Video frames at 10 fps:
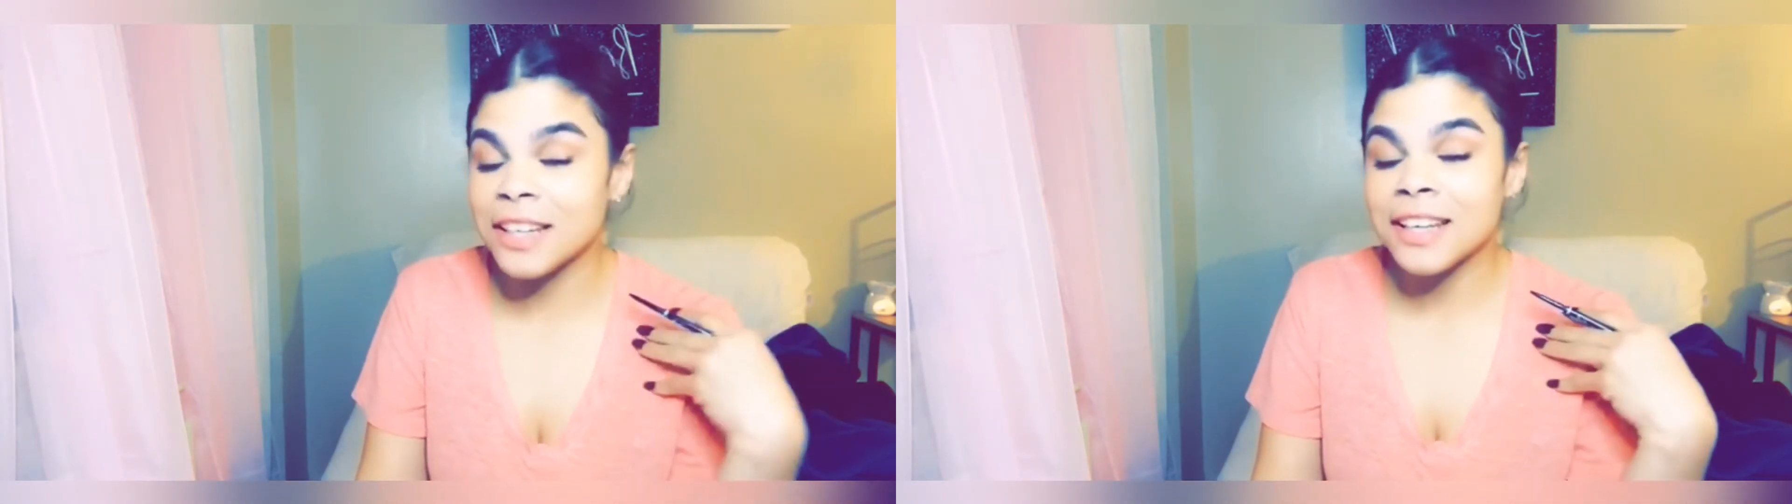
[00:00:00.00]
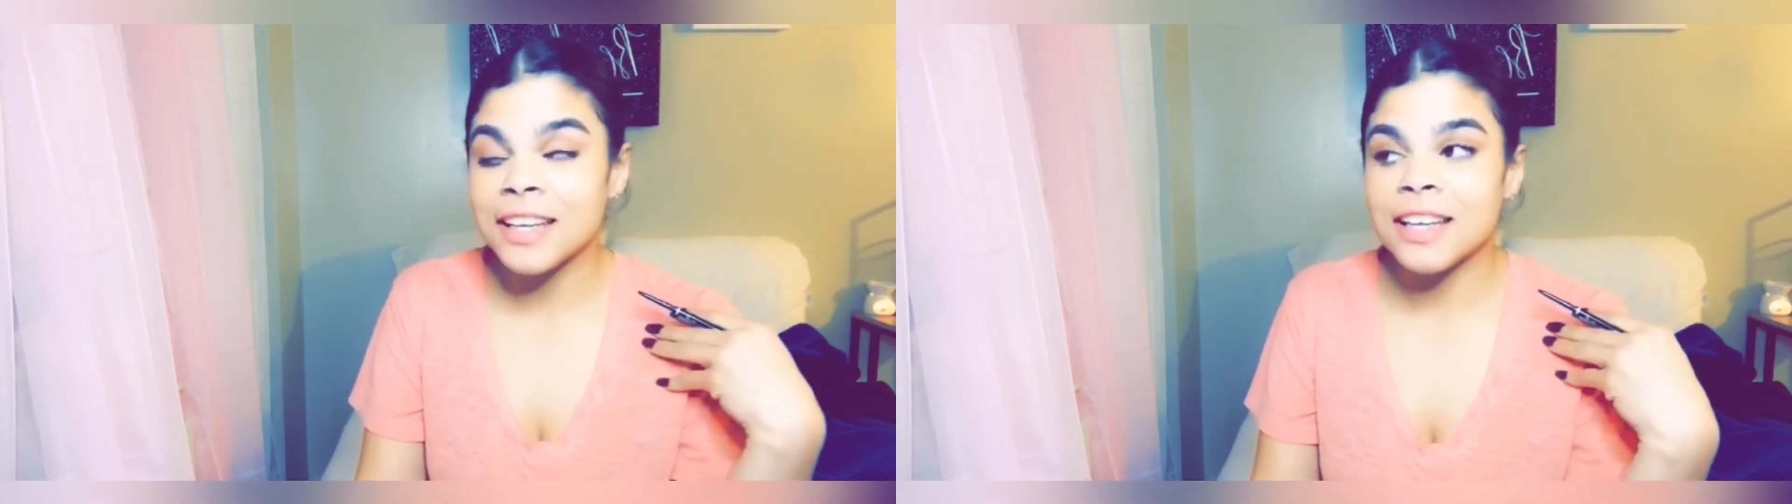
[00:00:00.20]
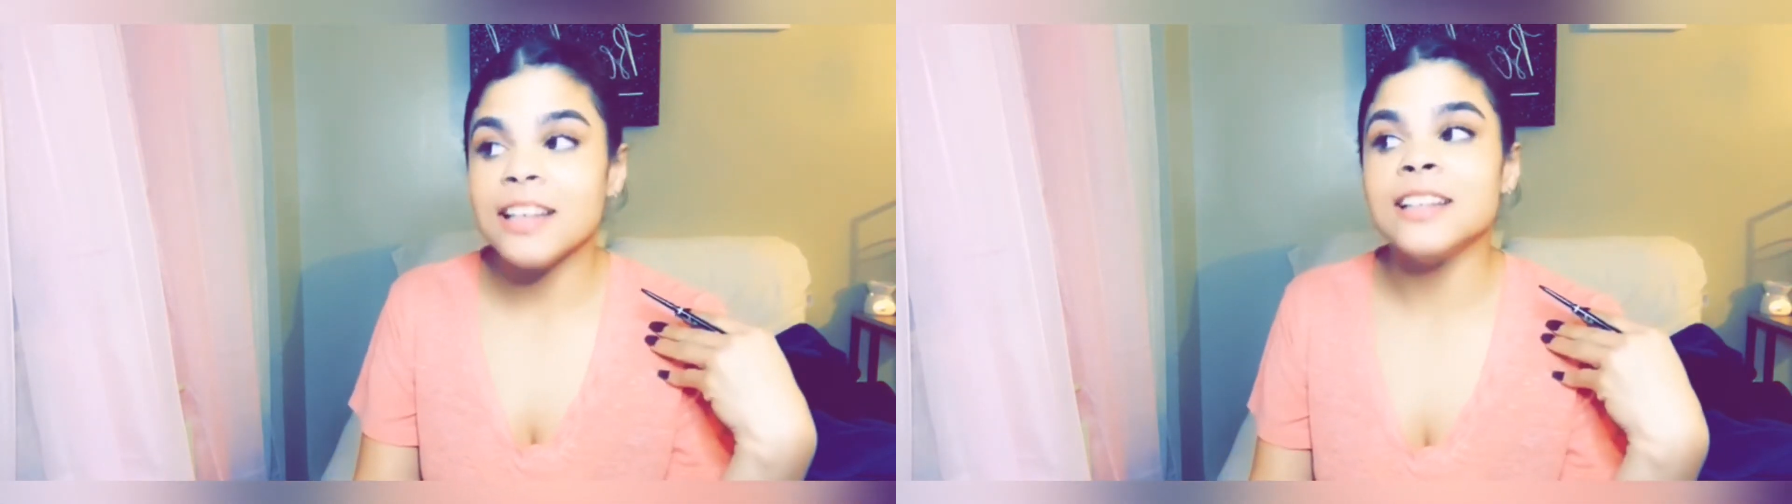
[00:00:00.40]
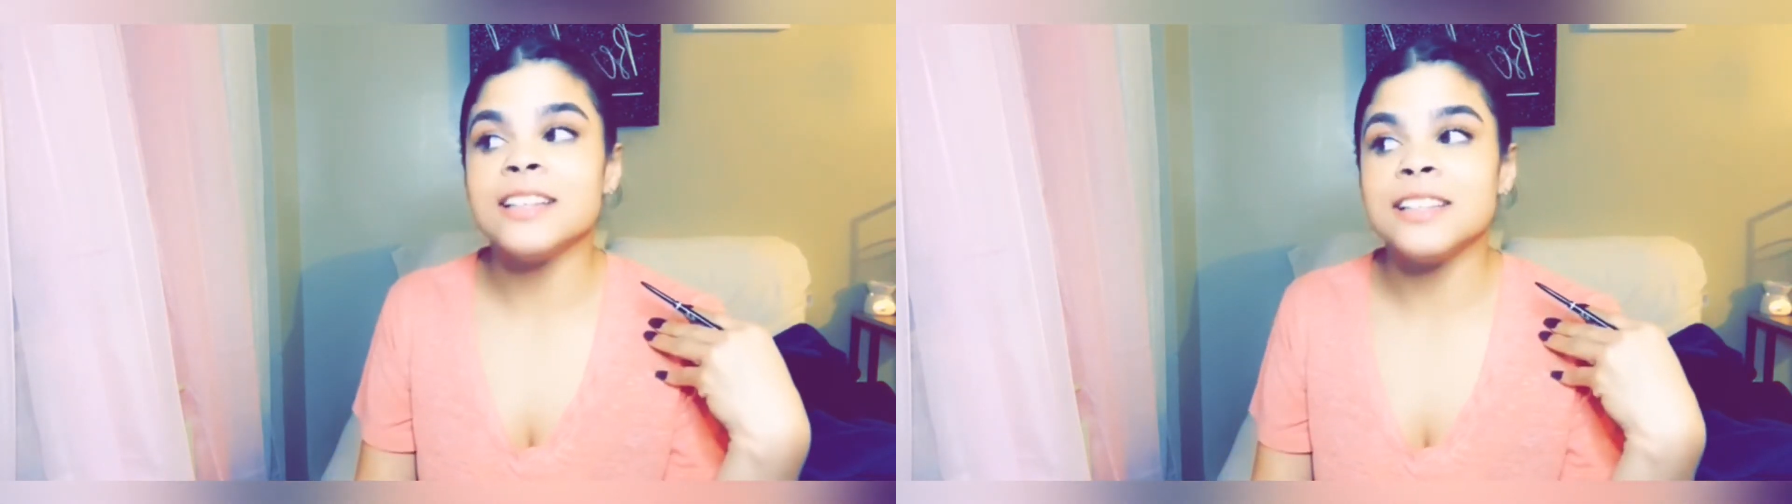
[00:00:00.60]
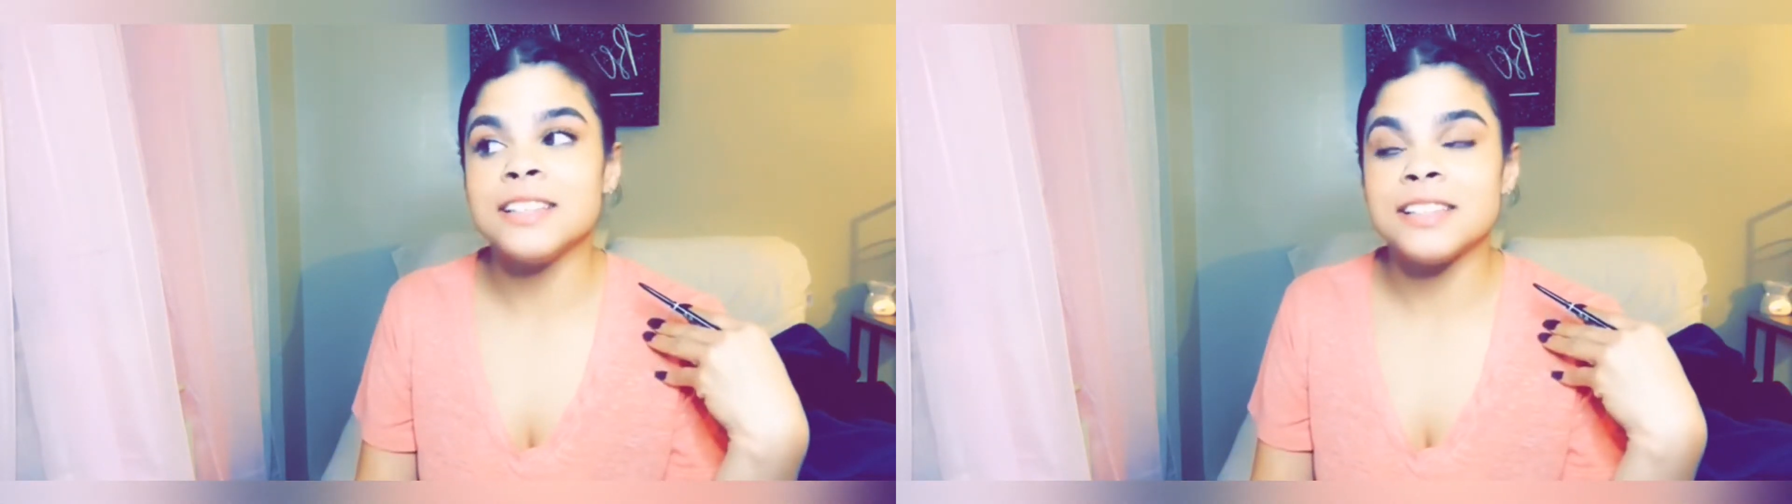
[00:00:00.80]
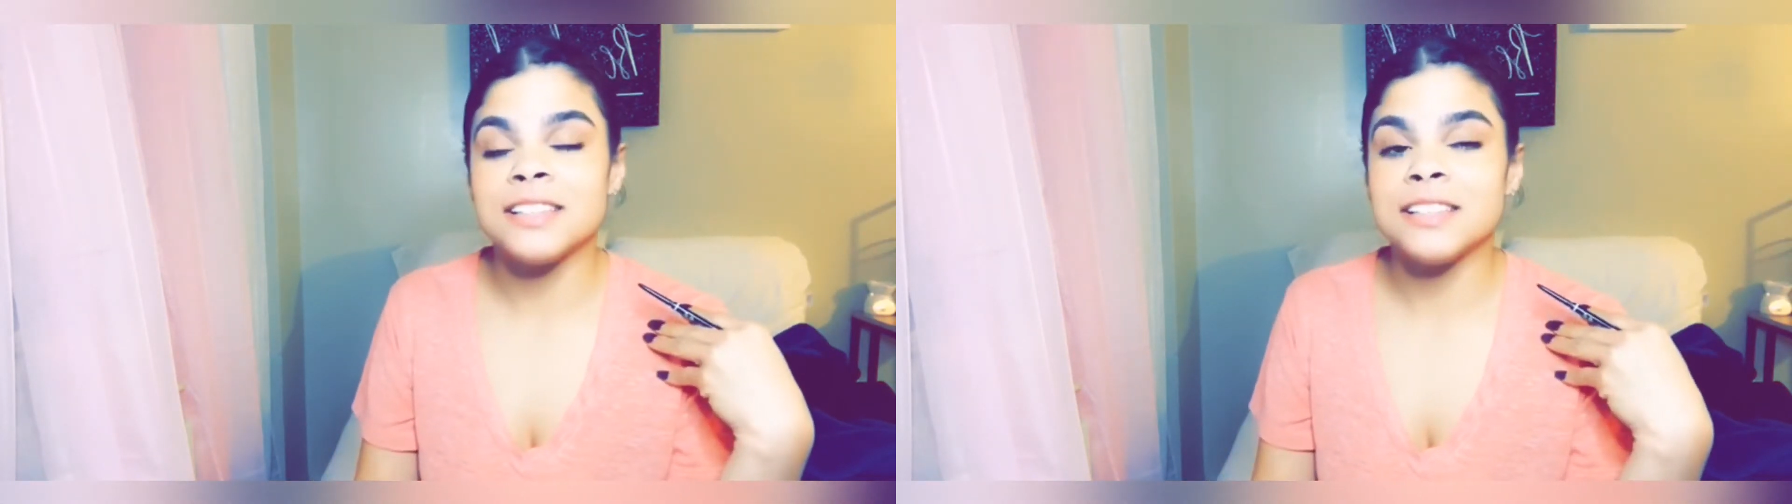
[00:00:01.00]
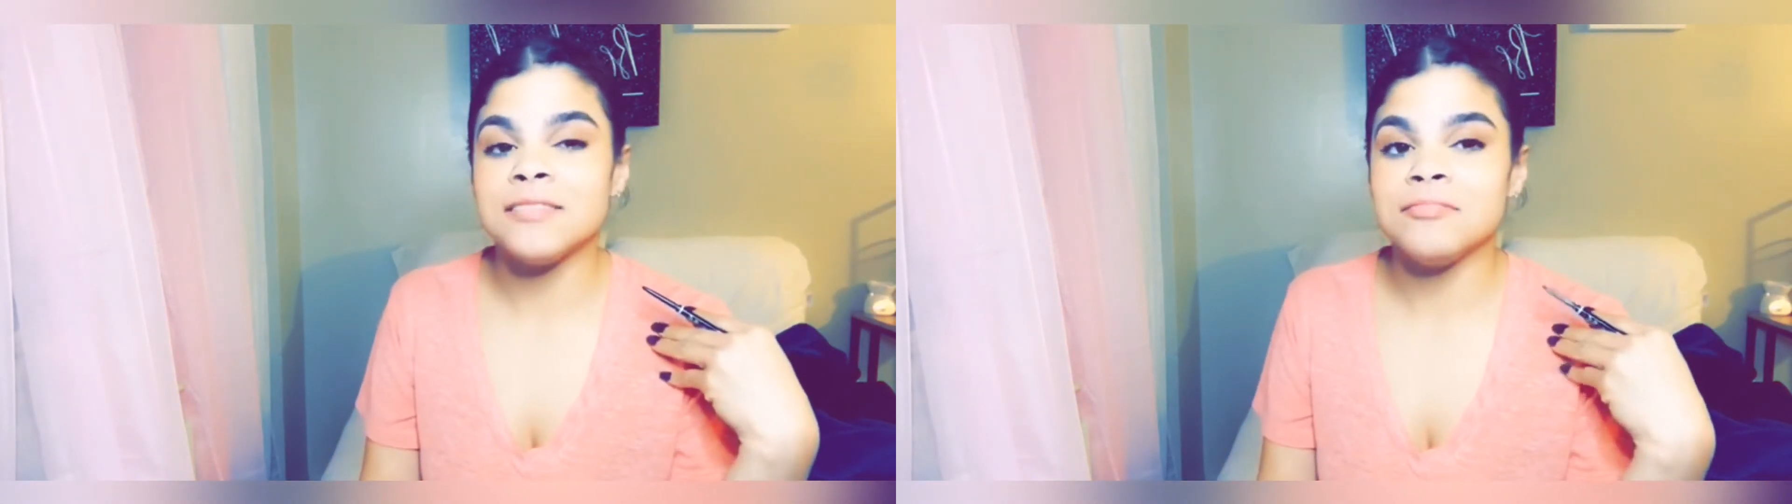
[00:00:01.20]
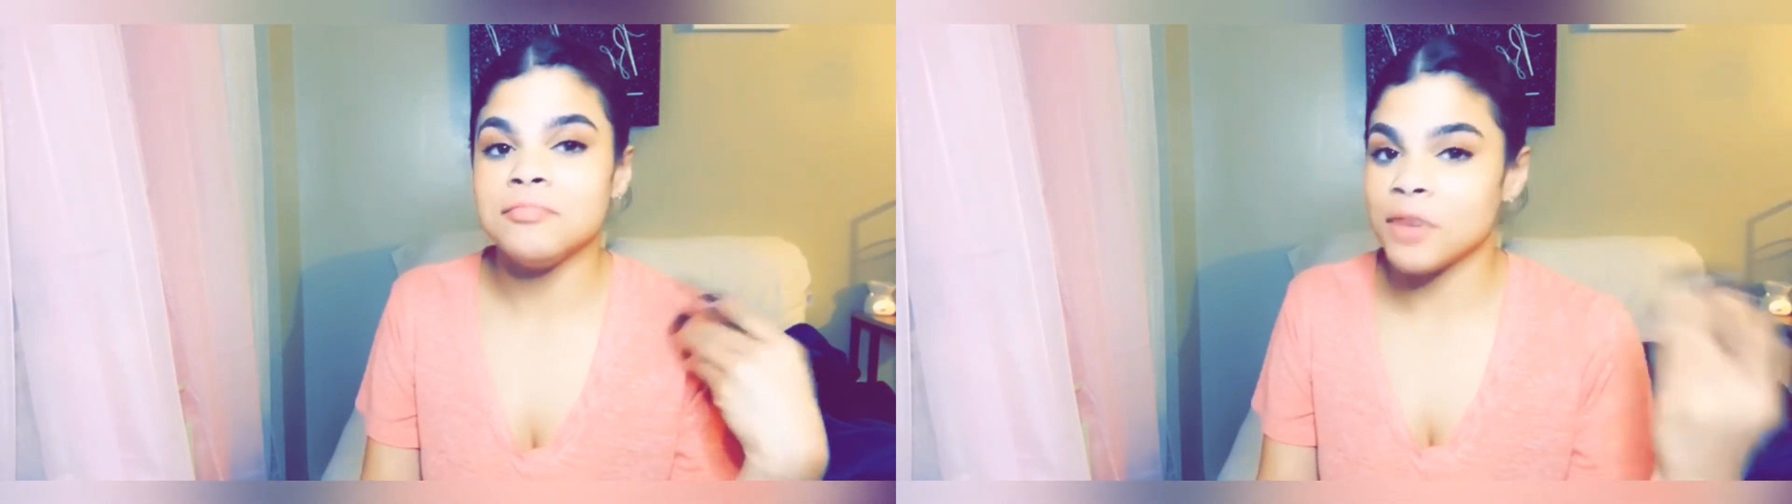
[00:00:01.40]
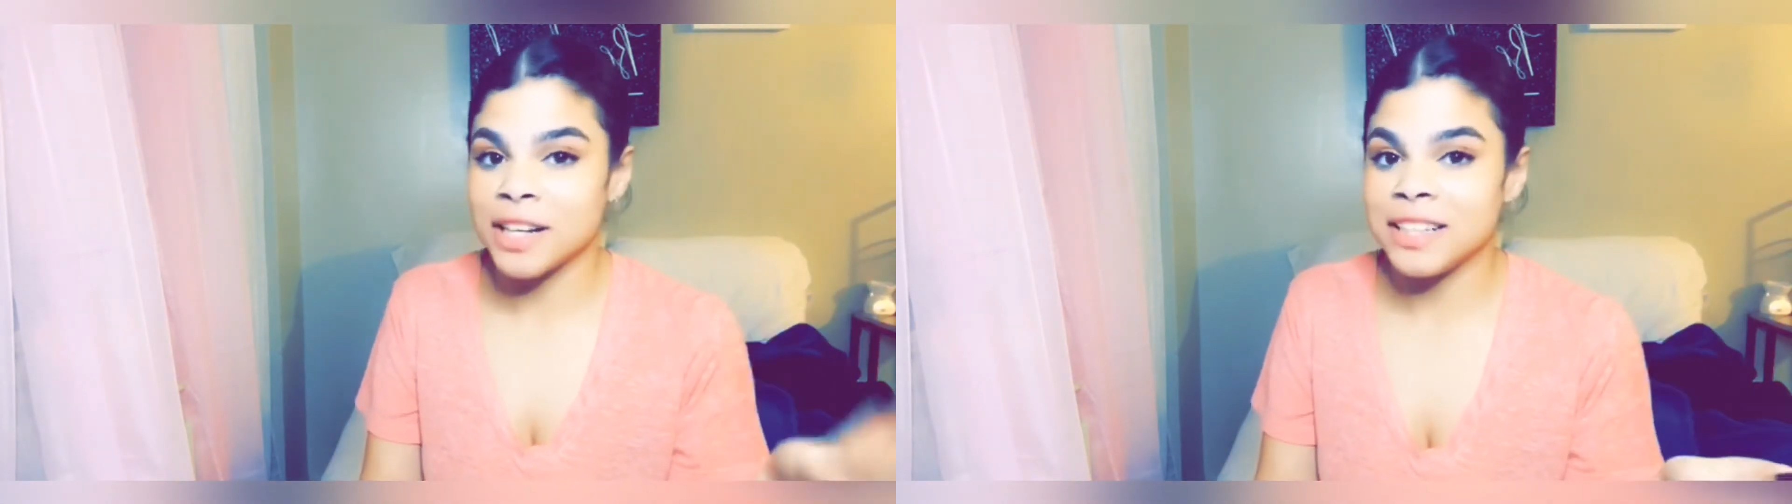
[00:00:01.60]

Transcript: is branding,